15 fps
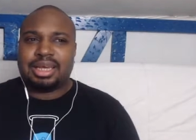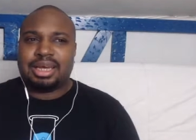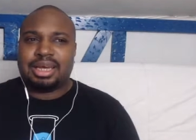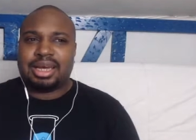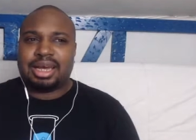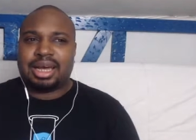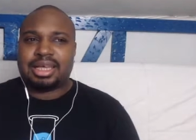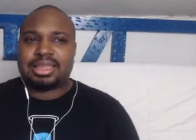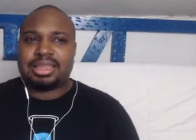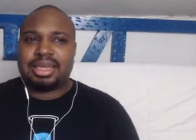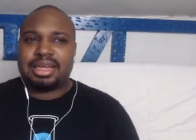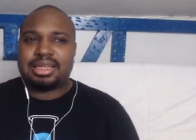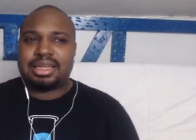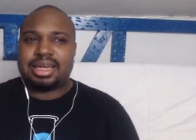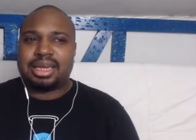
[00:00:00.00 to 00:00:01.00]
I
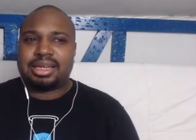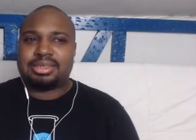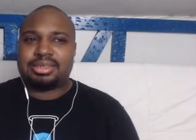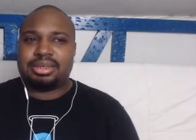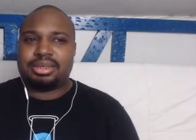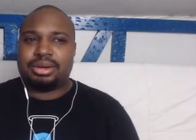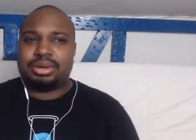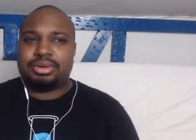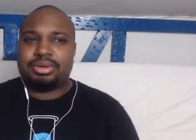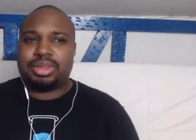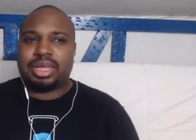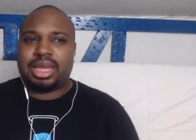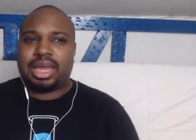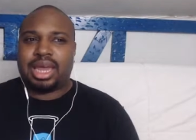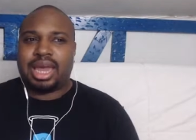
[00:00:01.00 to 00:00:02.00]
think that you know
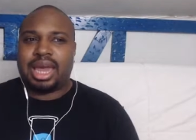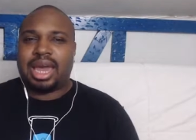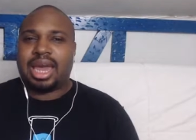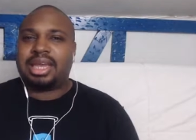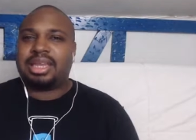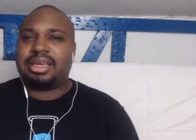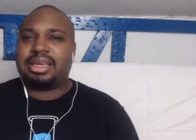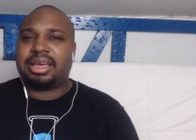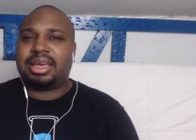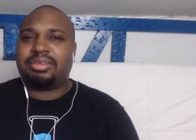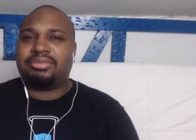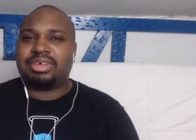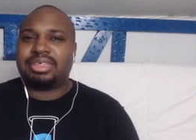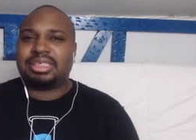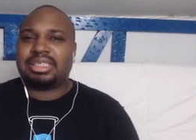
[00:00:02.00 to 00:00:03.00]
they had to
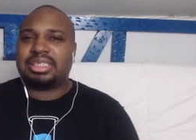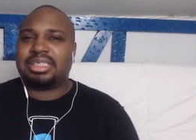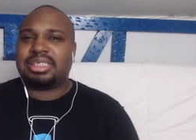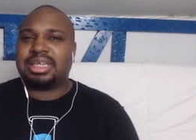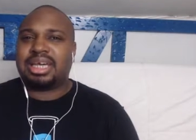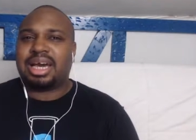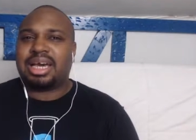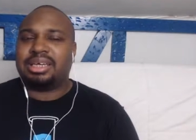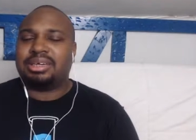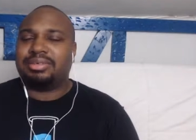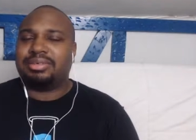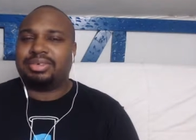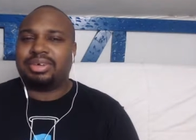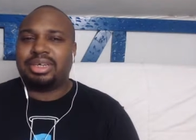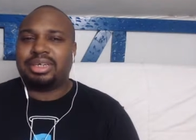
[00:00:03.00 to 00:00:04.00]
give us this kind
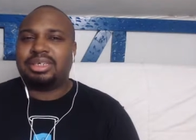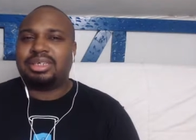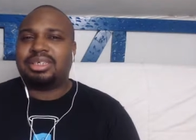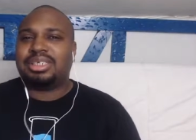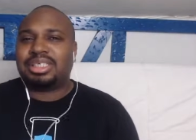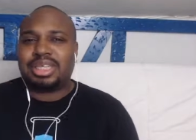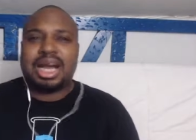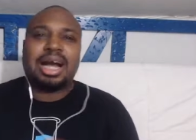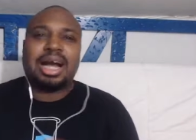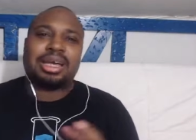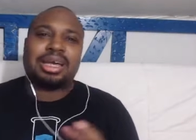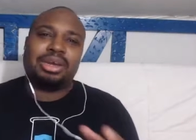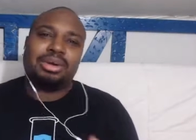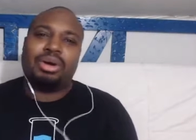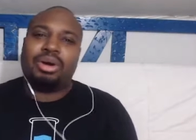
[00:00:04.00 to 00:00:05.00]
of
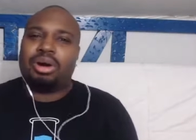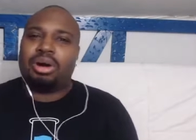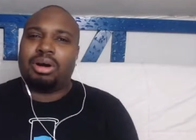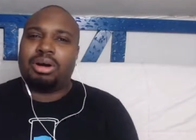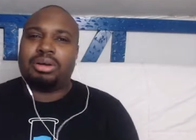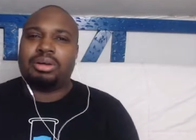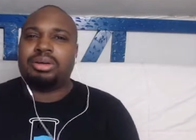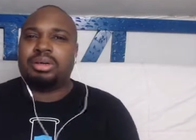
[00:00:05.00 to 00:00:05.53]
shock and awe